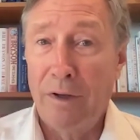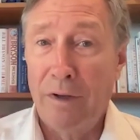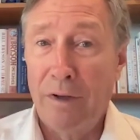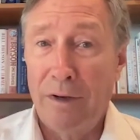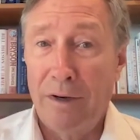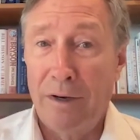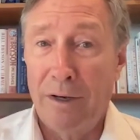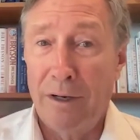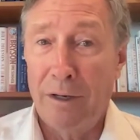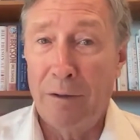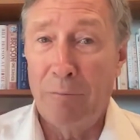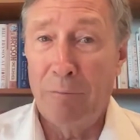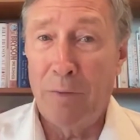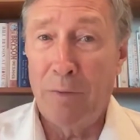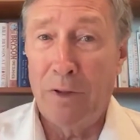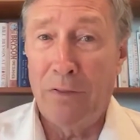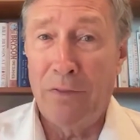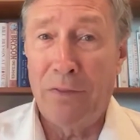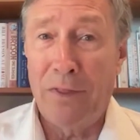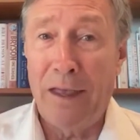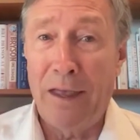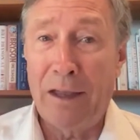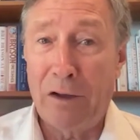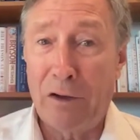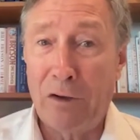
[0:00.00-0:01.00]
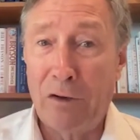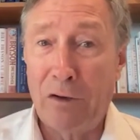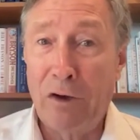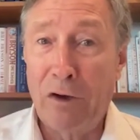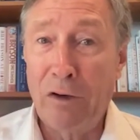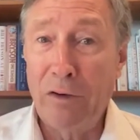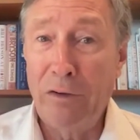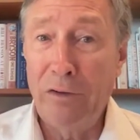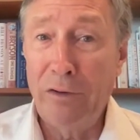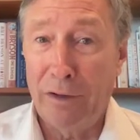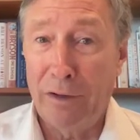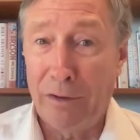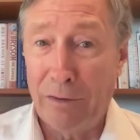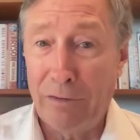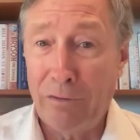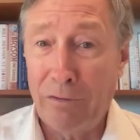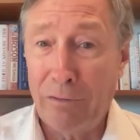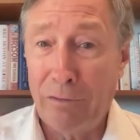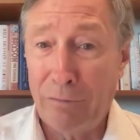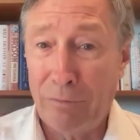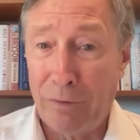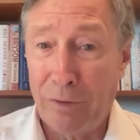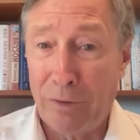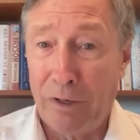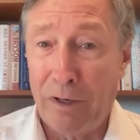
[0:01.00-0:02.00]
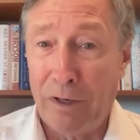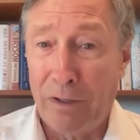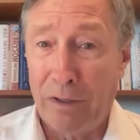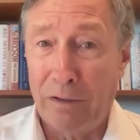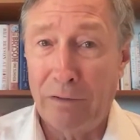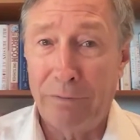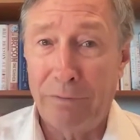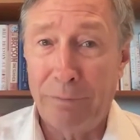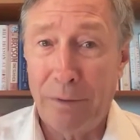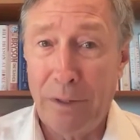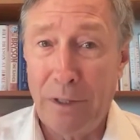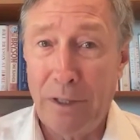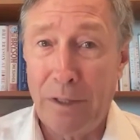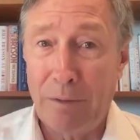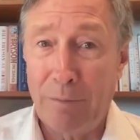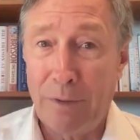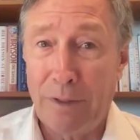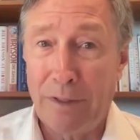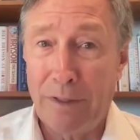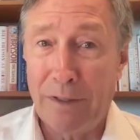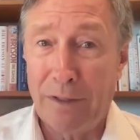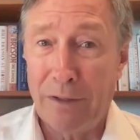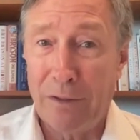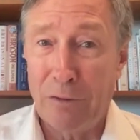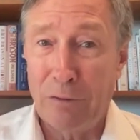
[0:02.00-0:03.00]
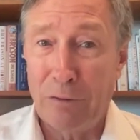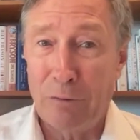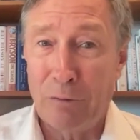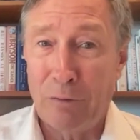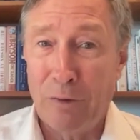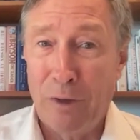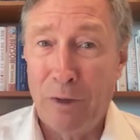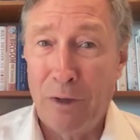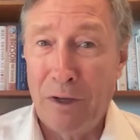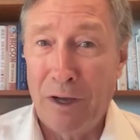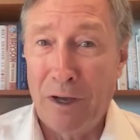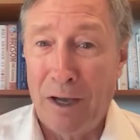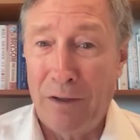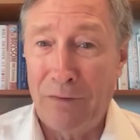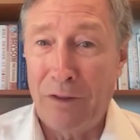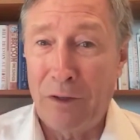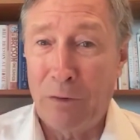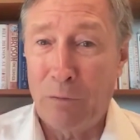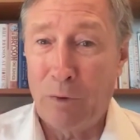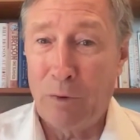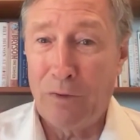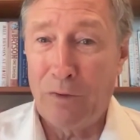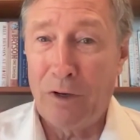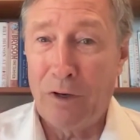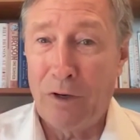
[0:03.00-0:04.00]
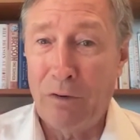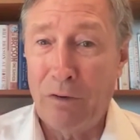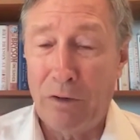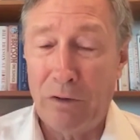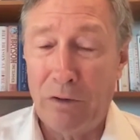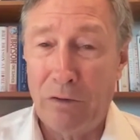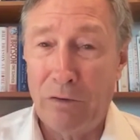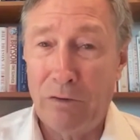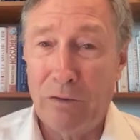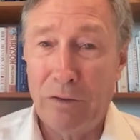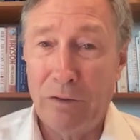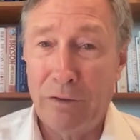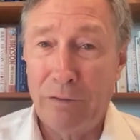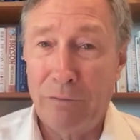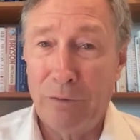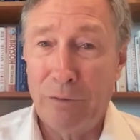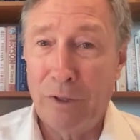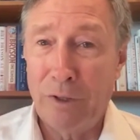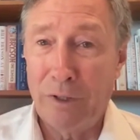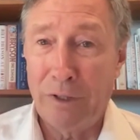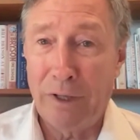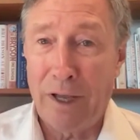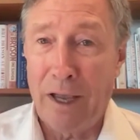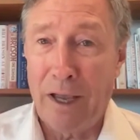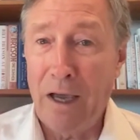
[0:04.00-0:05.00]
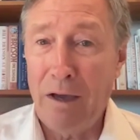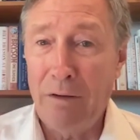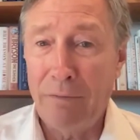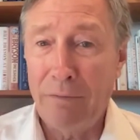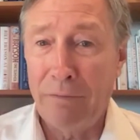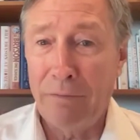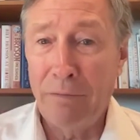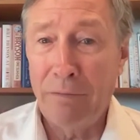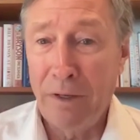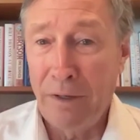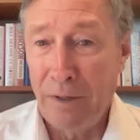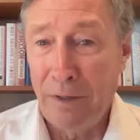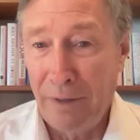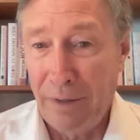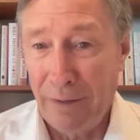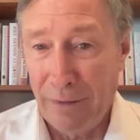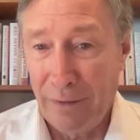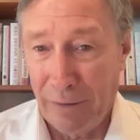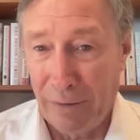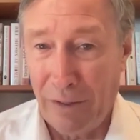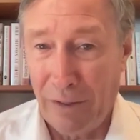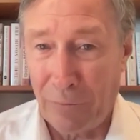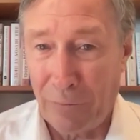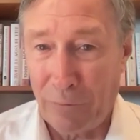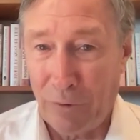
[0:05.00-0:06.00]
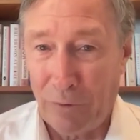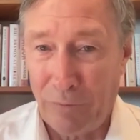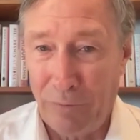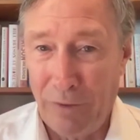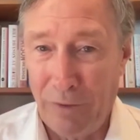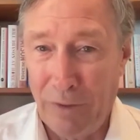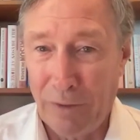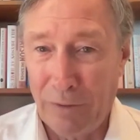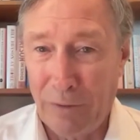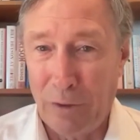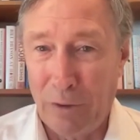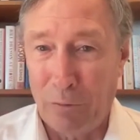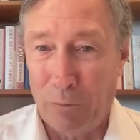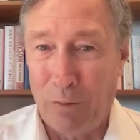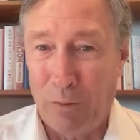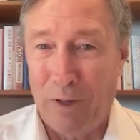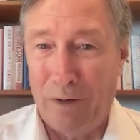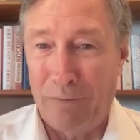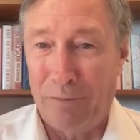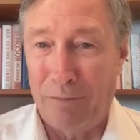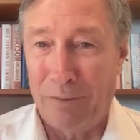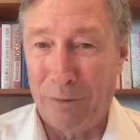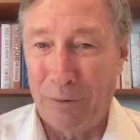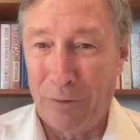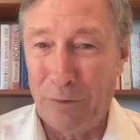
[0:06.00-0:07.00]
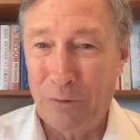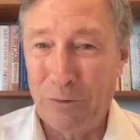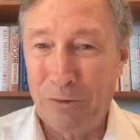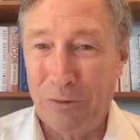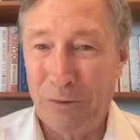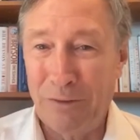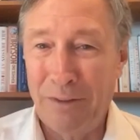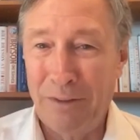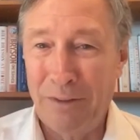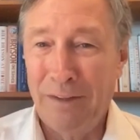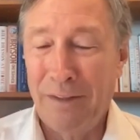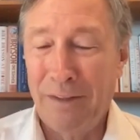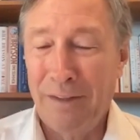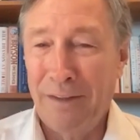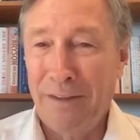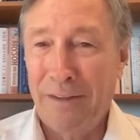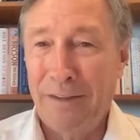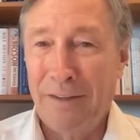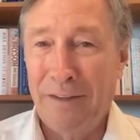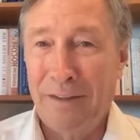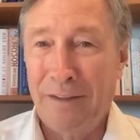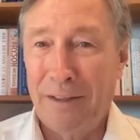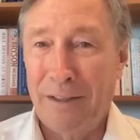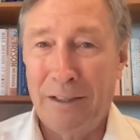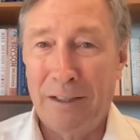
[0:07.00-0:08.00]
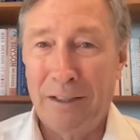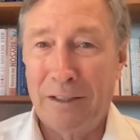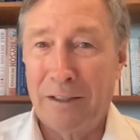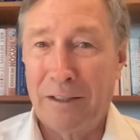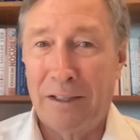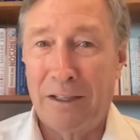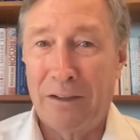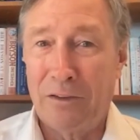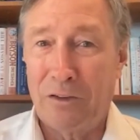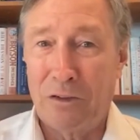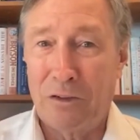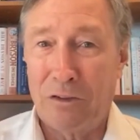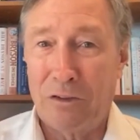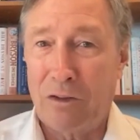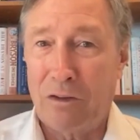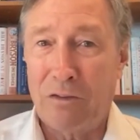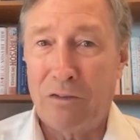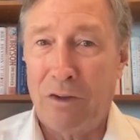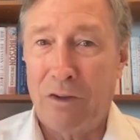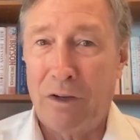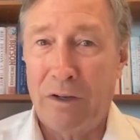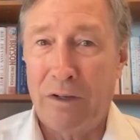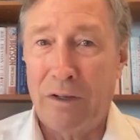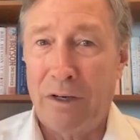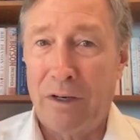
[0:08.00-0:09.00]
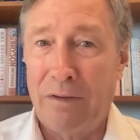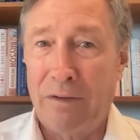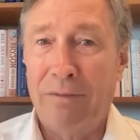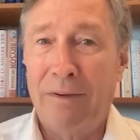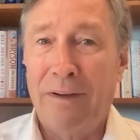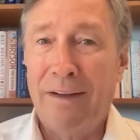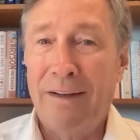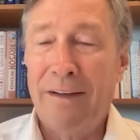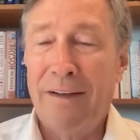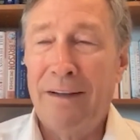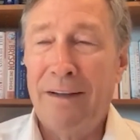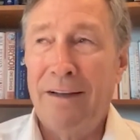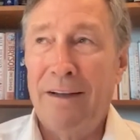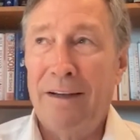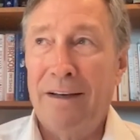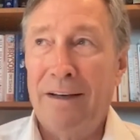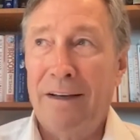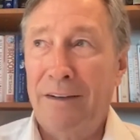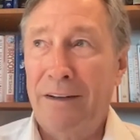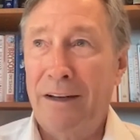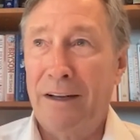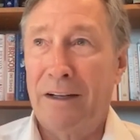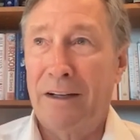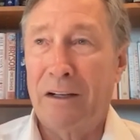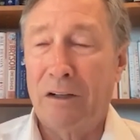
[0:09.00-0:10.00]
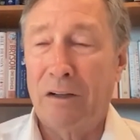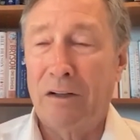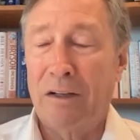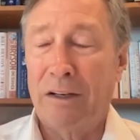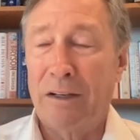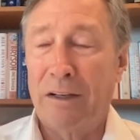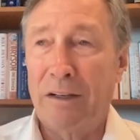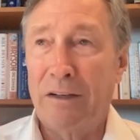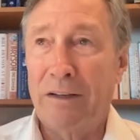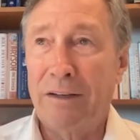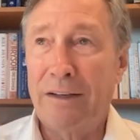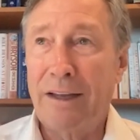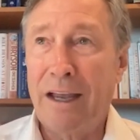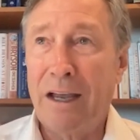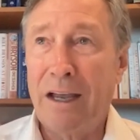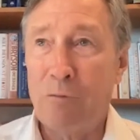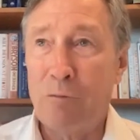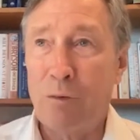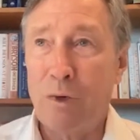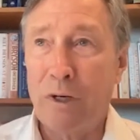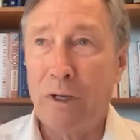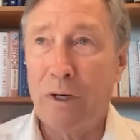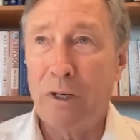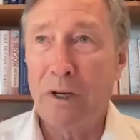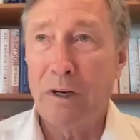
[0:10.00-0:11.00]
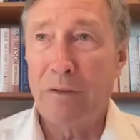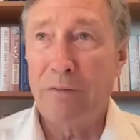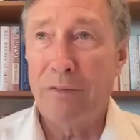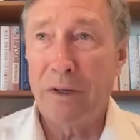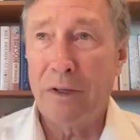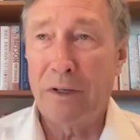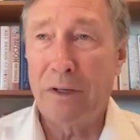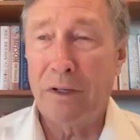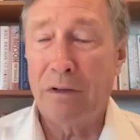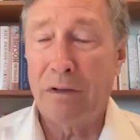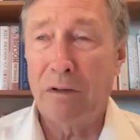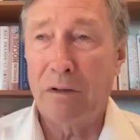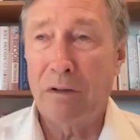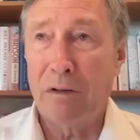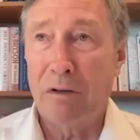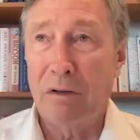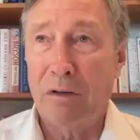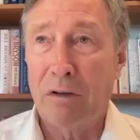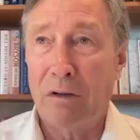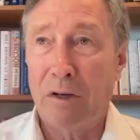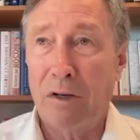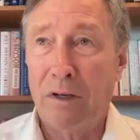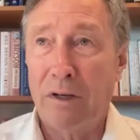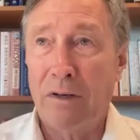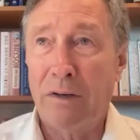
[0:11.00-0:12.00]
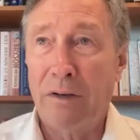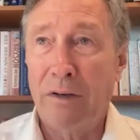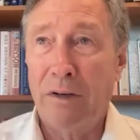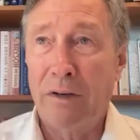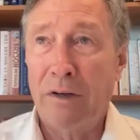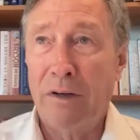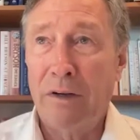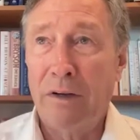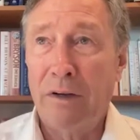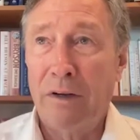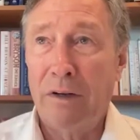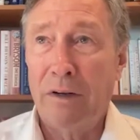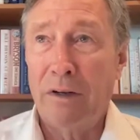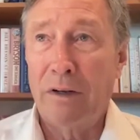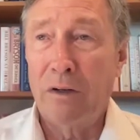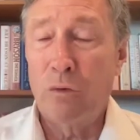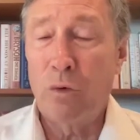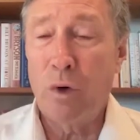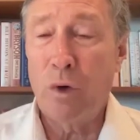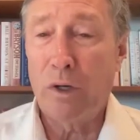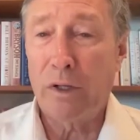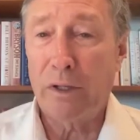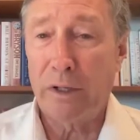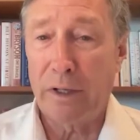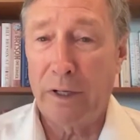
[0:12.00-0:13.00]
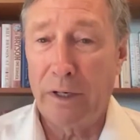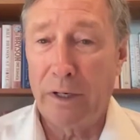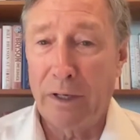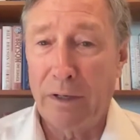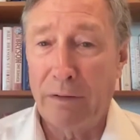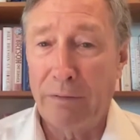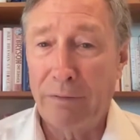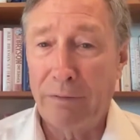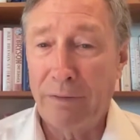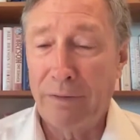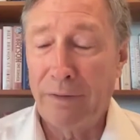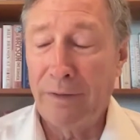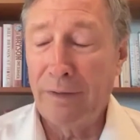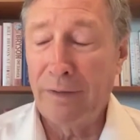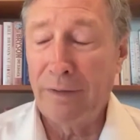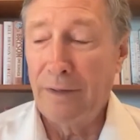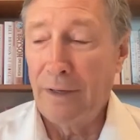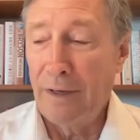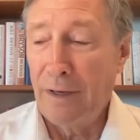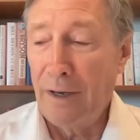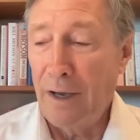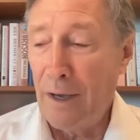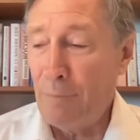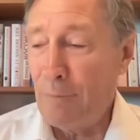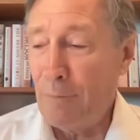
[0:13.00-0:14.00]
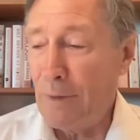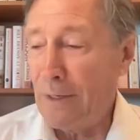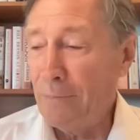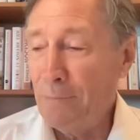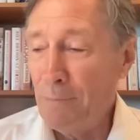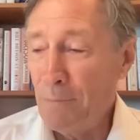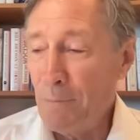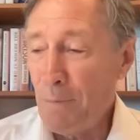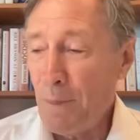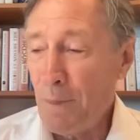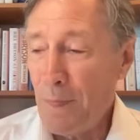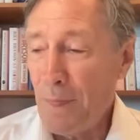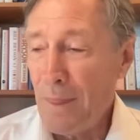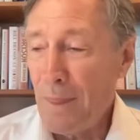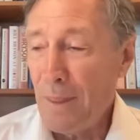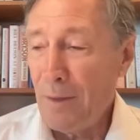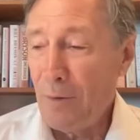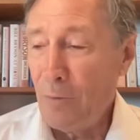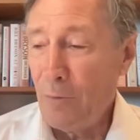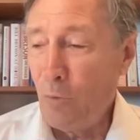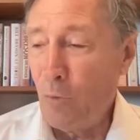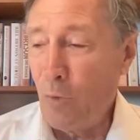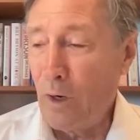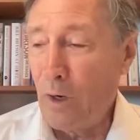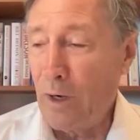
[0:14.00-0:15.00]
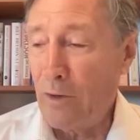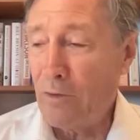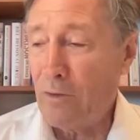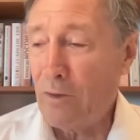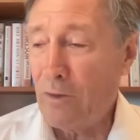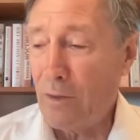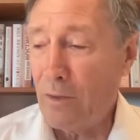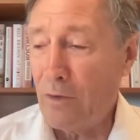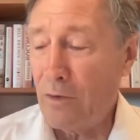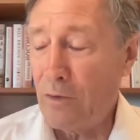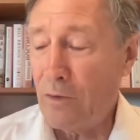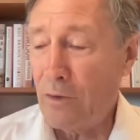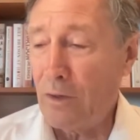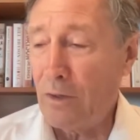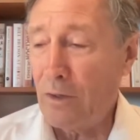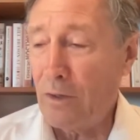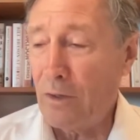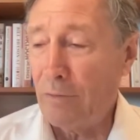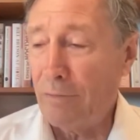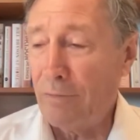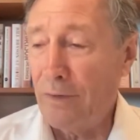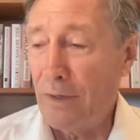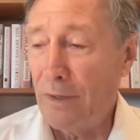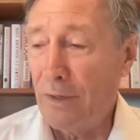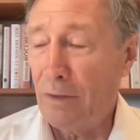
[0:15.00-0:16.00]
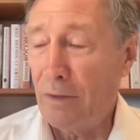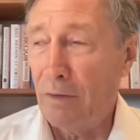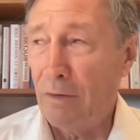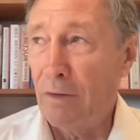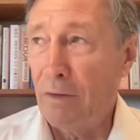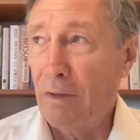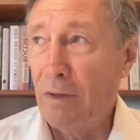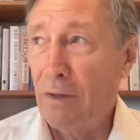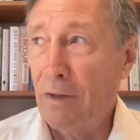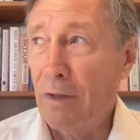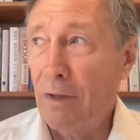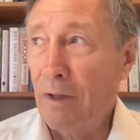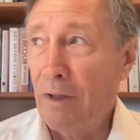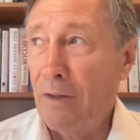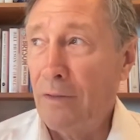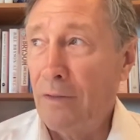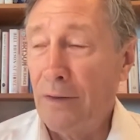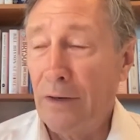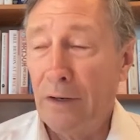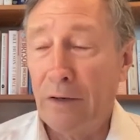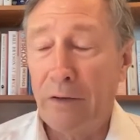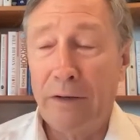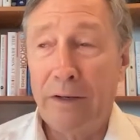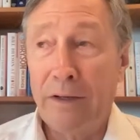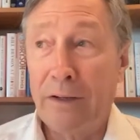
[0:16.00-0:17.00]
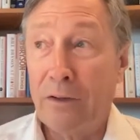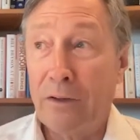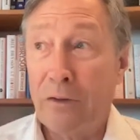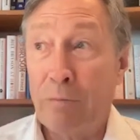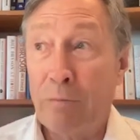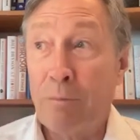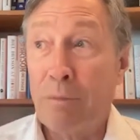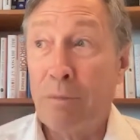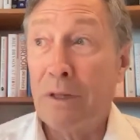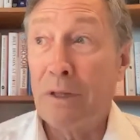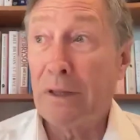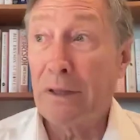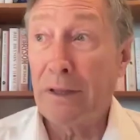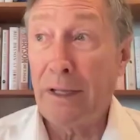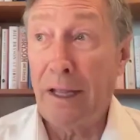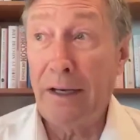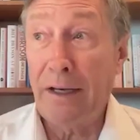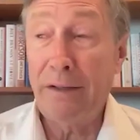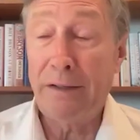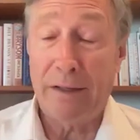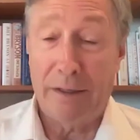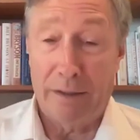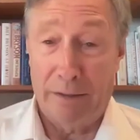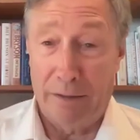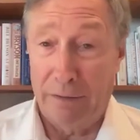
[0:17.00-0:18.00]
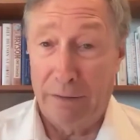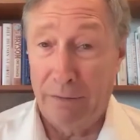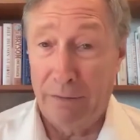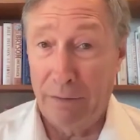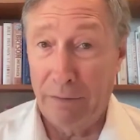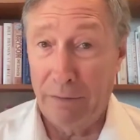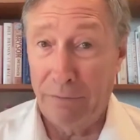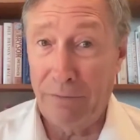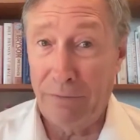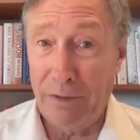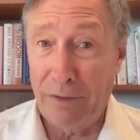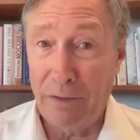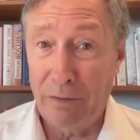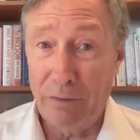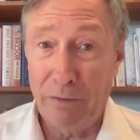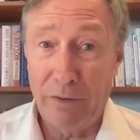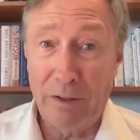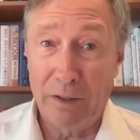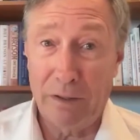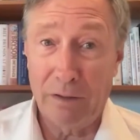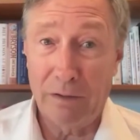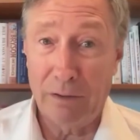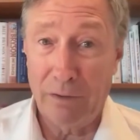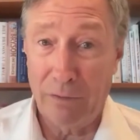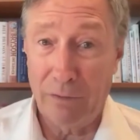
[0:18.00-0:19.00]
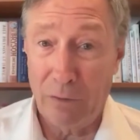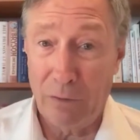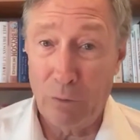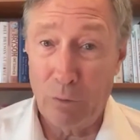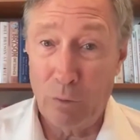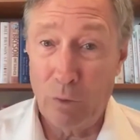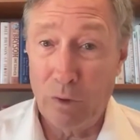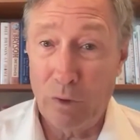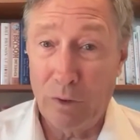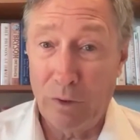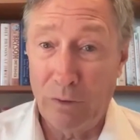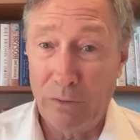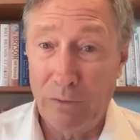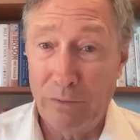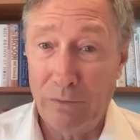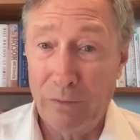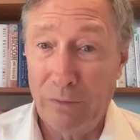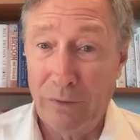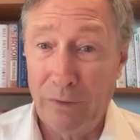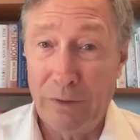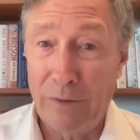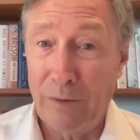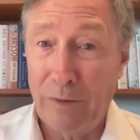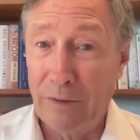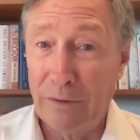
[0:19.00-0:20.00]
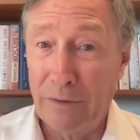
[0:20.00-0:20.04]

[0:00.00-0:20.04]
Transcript: Uh, but thank goodness for LFP because I think without it, you couldn't really have an electric vehicle revolution mm. uh, there's just not enough nickel, and you can't bring enough nickel on quickly enough. Right. I mean, when I say there's not enough nickel, there is plenty of ferronickel in the world. There right.